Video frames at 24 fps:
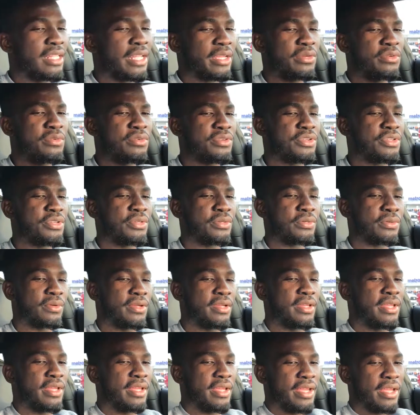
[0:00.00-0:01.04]
Like, who
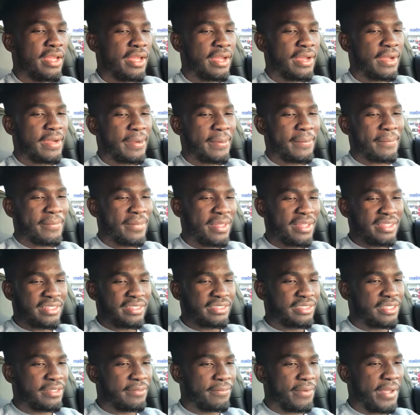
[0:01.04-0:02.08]
knew? The
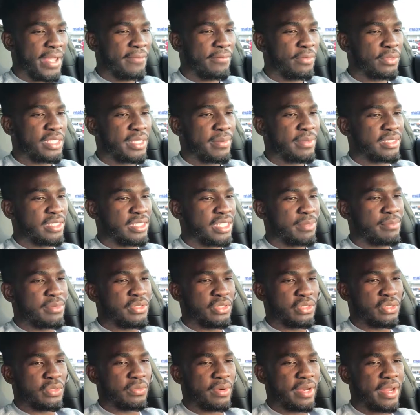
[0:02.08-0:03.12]
infotainment
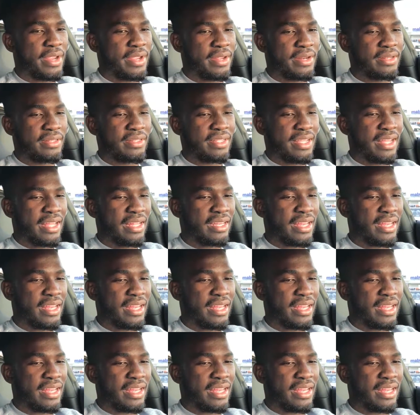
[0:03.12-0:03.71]
system is great.